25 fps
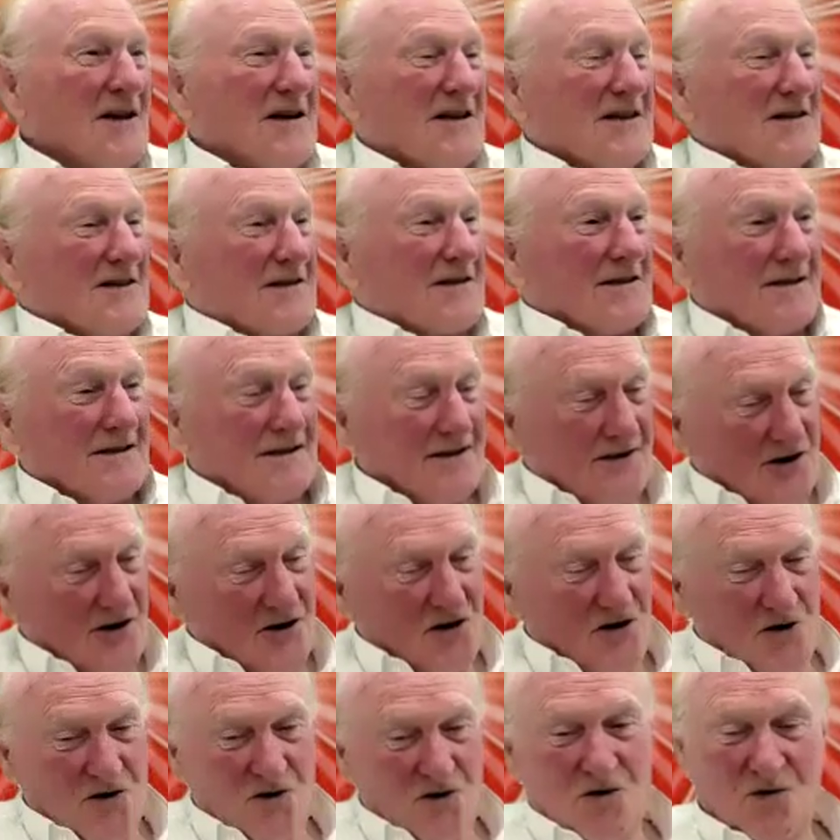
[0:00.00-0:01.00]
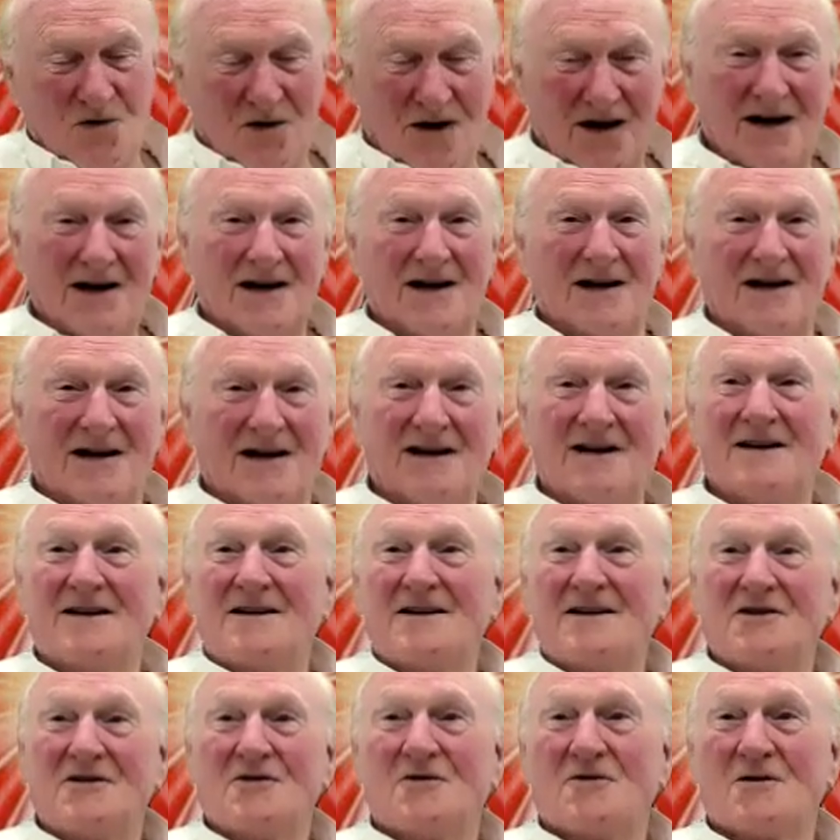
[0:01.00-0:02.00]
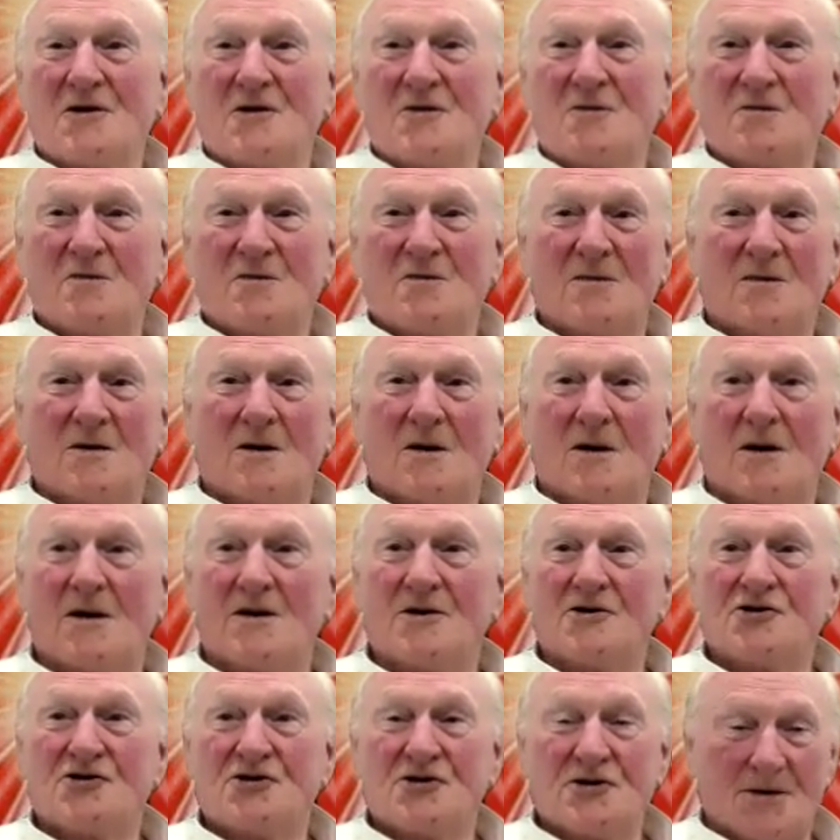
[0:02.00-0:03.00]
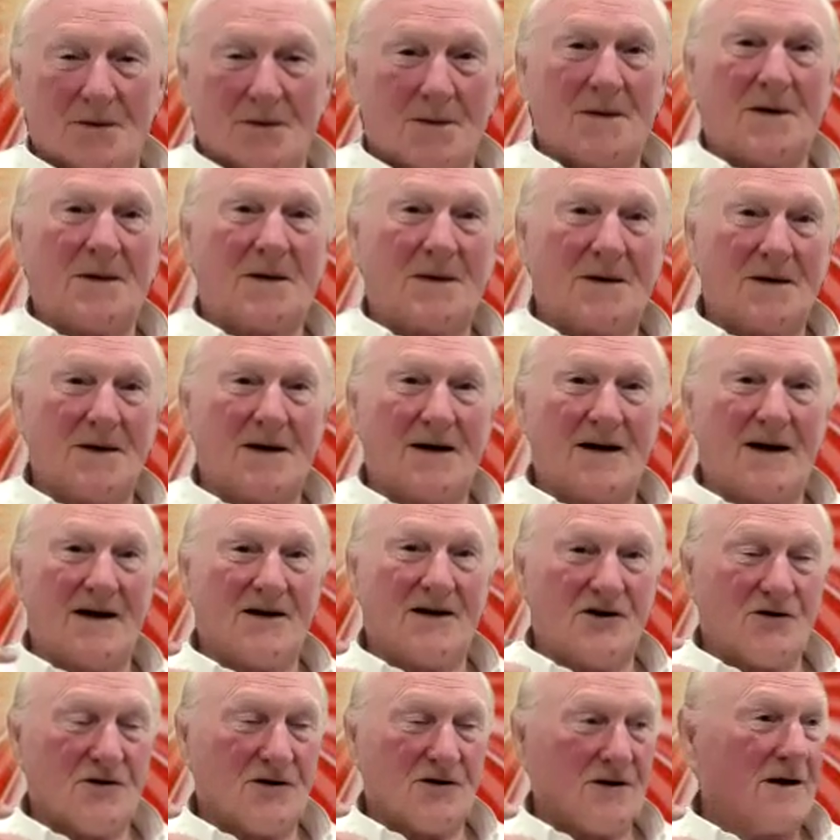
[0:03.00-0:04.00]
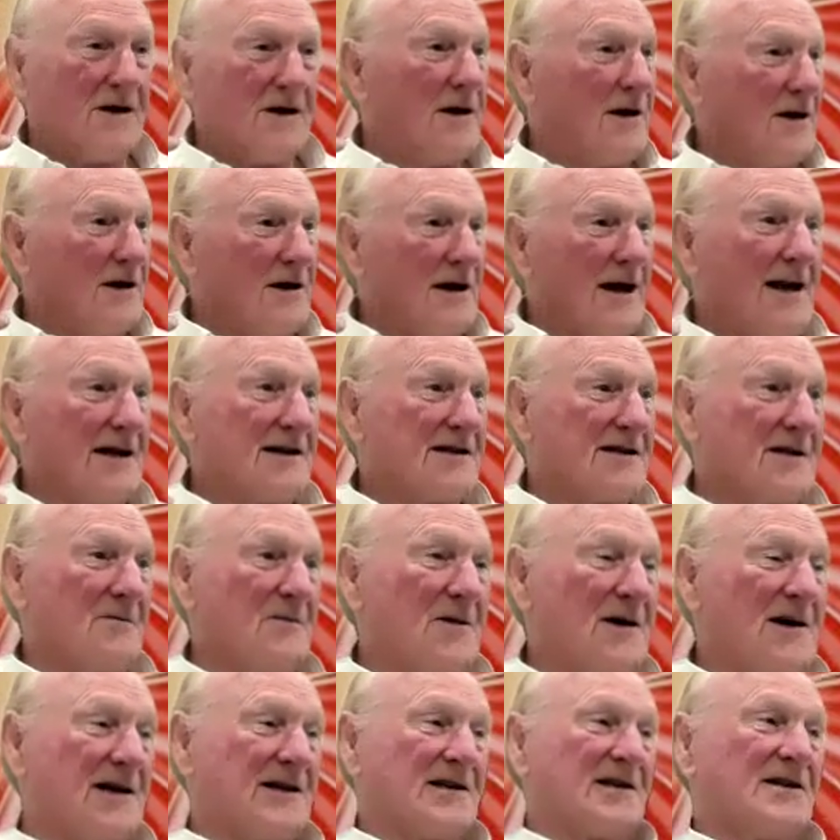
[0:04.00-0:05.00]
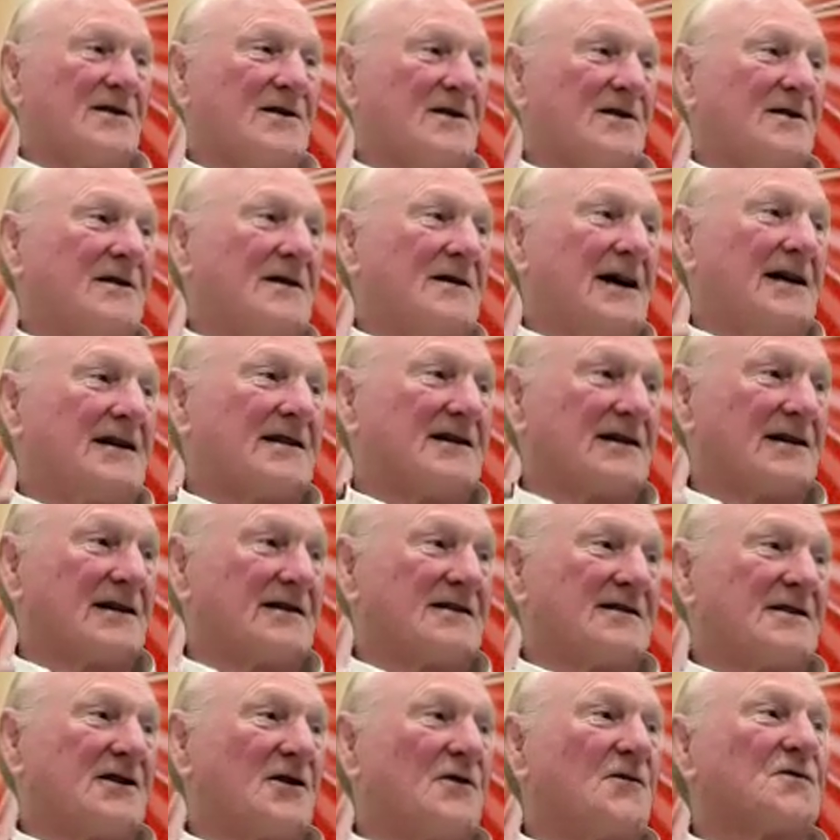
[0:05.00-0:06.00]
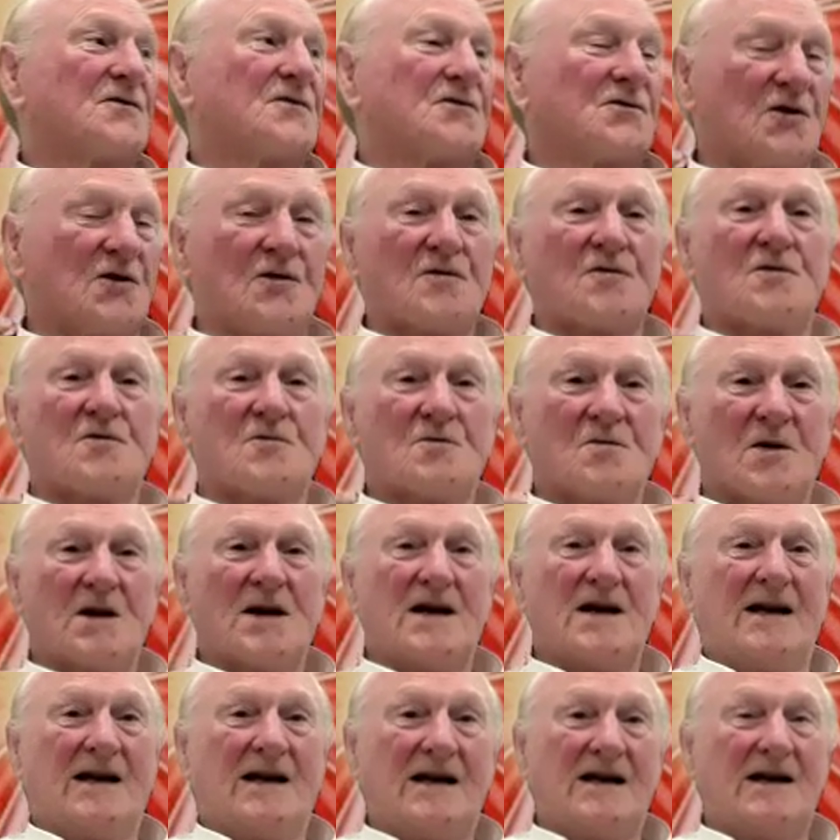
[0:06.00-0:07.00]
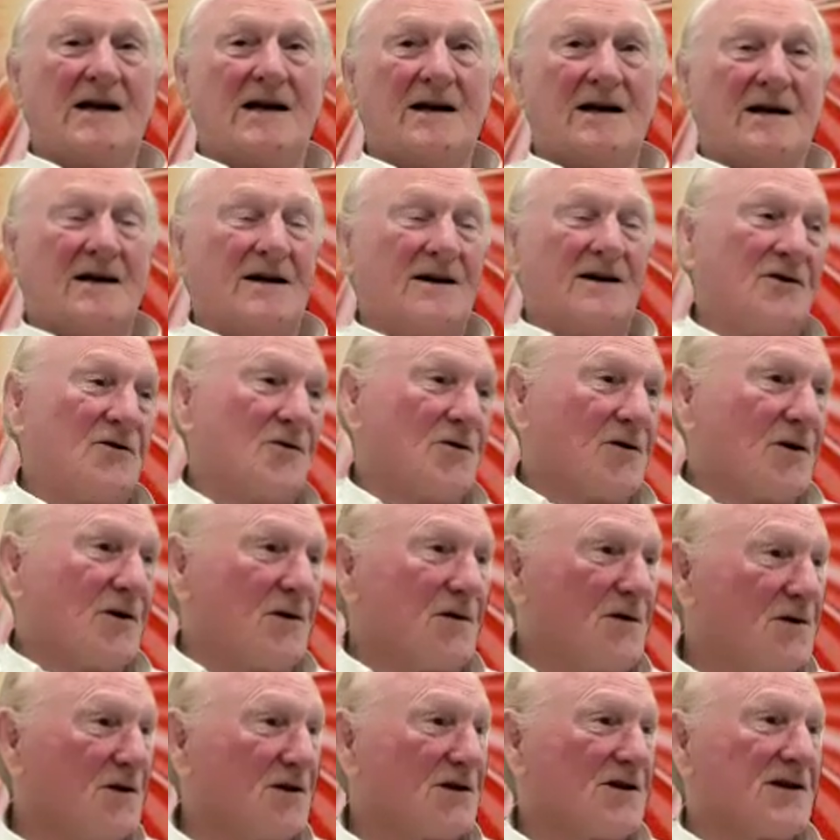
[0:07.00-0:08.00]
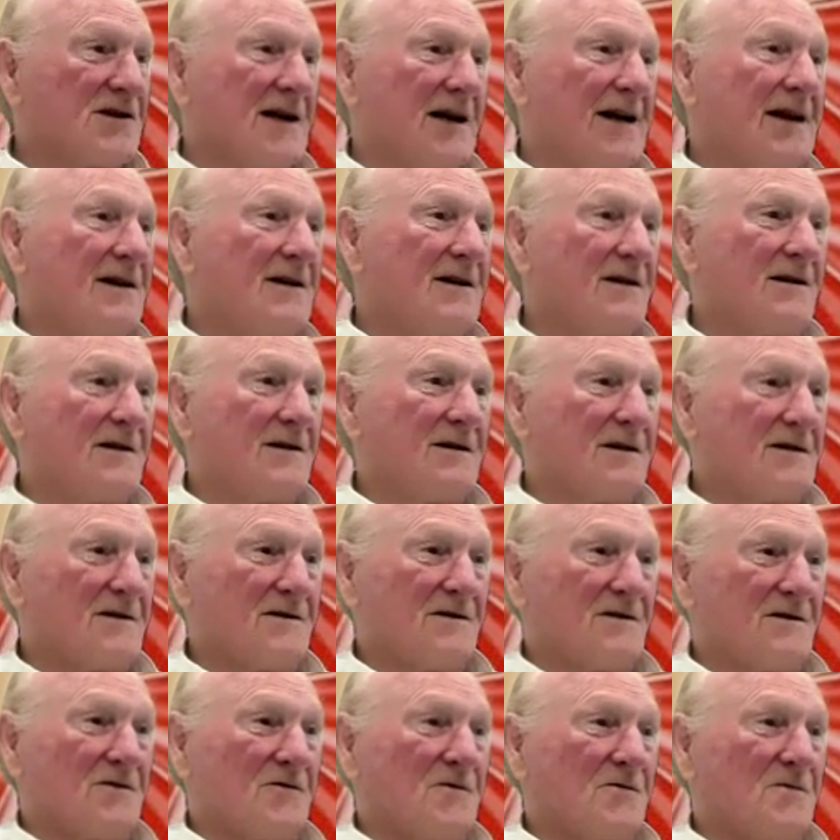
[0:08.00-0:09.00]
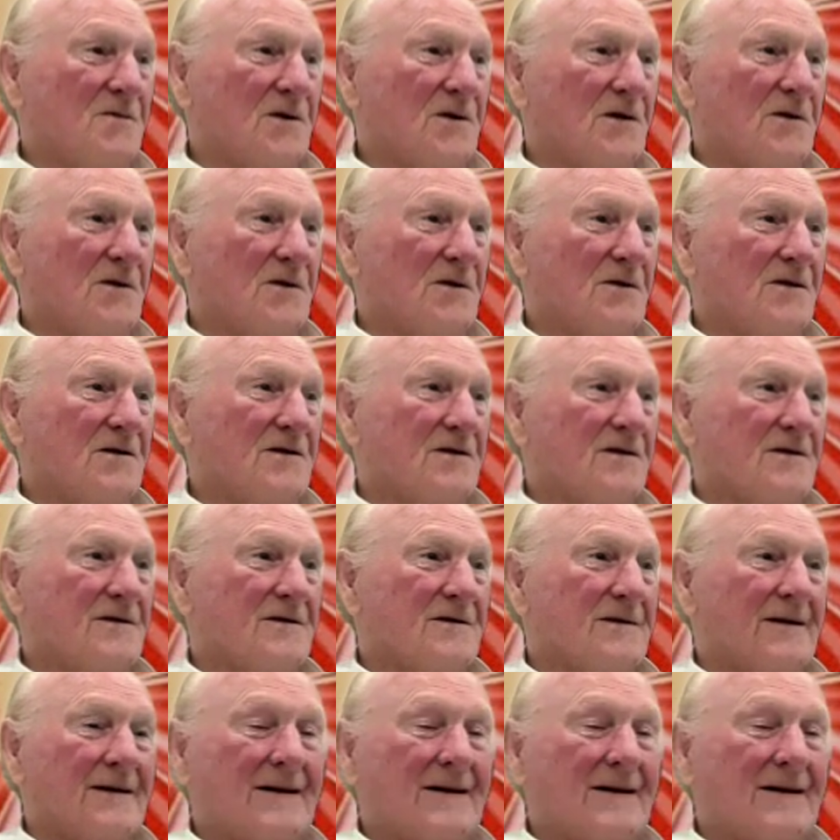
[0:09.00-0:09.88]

is you are your own ship, and you, as a master, as a self-sovereign being, you're going to sail your boat. So,